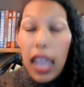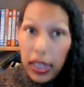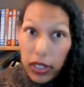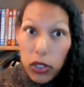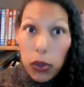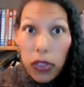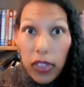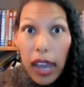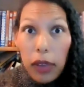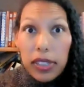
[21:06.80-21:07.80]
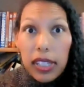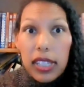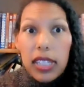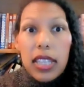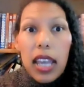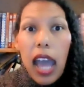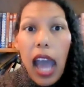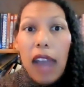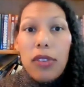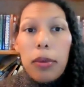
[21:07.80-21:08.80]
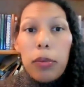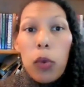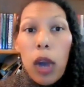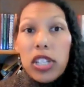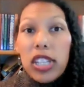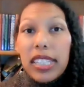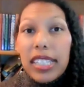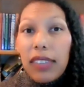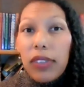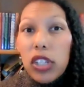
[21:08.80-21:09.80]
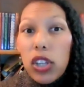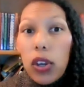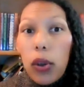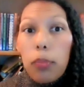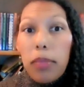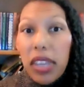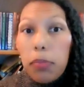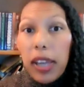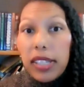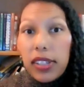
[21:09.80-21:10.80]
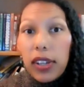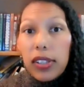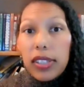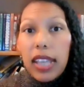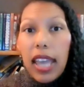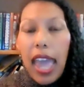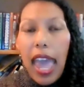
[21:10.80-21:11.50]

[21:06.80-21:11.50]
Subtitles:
In the 2000s, I remember watching the TV show Mythbusters,